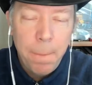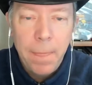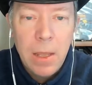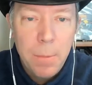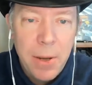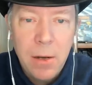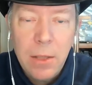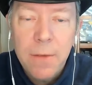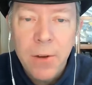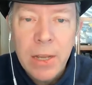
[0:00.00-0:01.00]
in
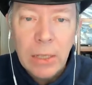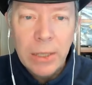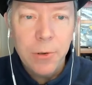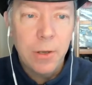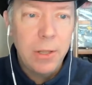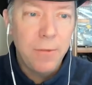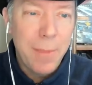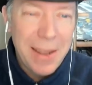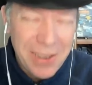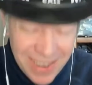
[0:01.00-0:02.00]
apparently a very alliterative
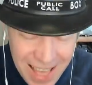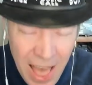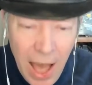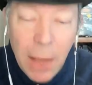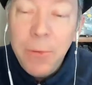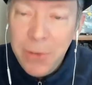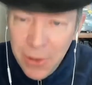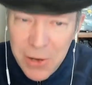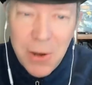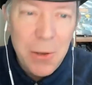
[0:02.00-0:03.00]
manner. I'm
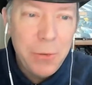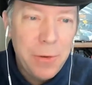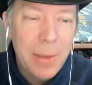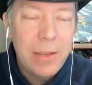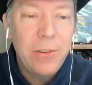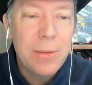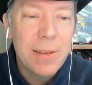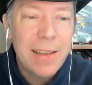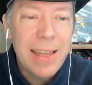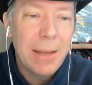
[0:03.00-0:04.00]
still your host, Mike
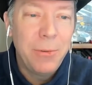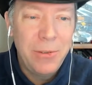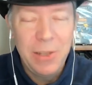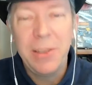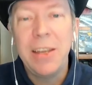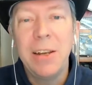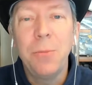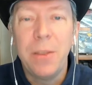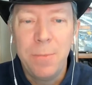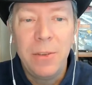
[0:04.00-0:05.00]
Shema, and I'm still here
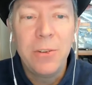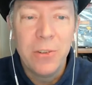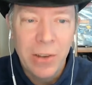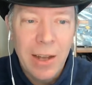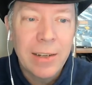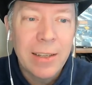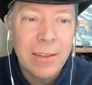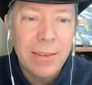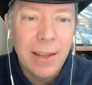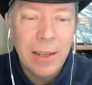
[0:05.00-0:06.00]
with Mr. John
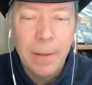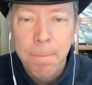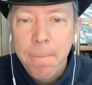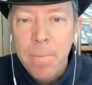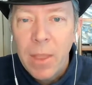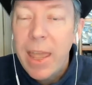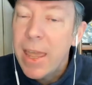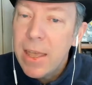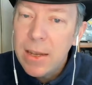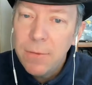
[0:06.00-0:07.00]
Kinsella.
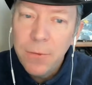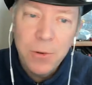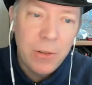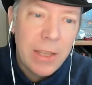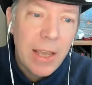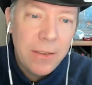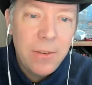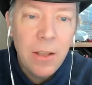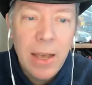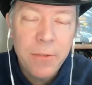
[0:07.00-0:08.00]
And unfortunately, I
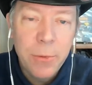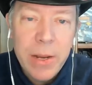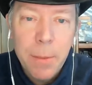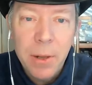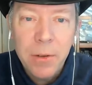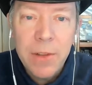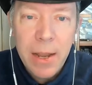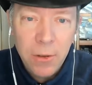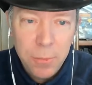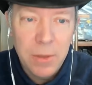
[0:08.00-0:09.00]
still have to read a bunch of
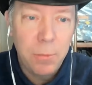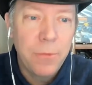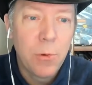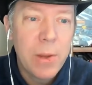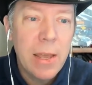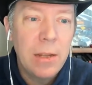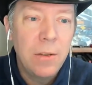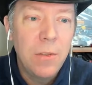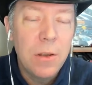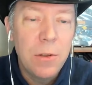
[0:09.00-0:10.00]
announcements before we get
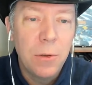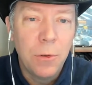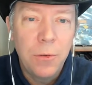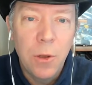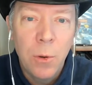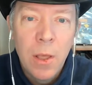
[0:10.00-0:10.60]
into the news. So